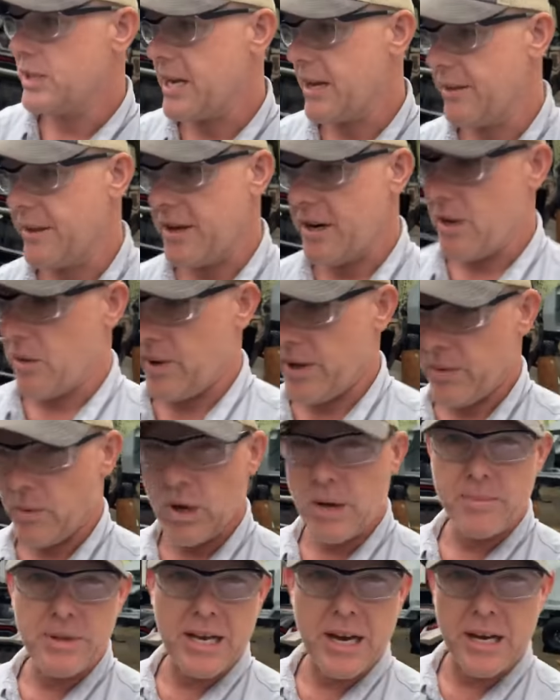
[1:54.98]
down there with
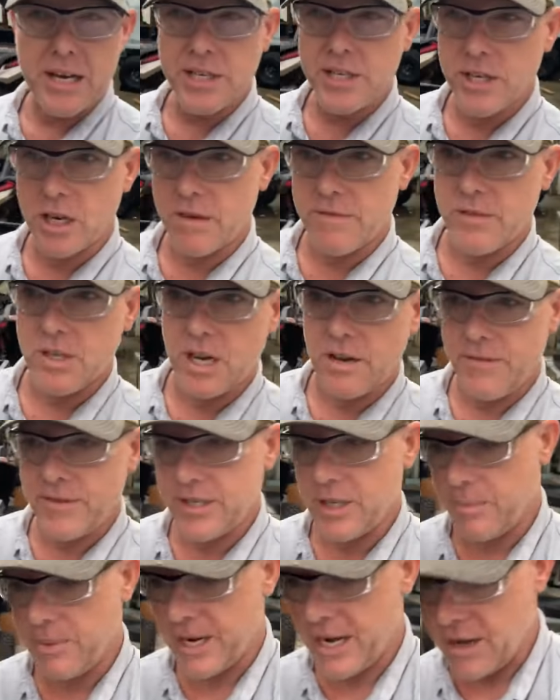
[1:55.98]
Webb County Sheriff's Office
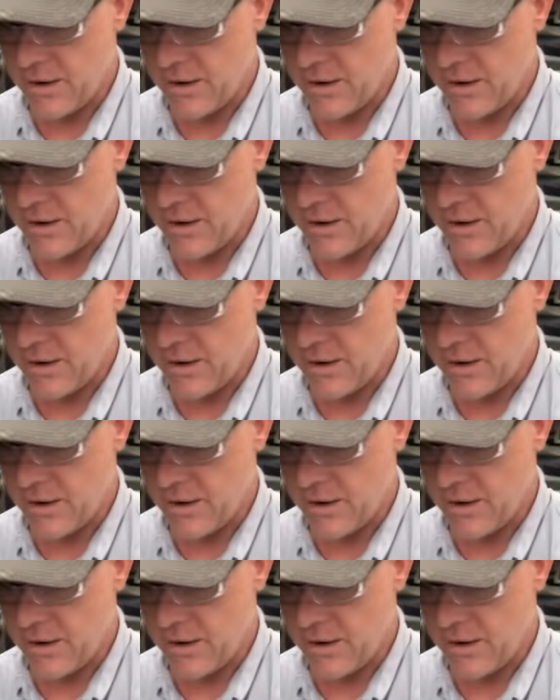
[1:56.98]
helping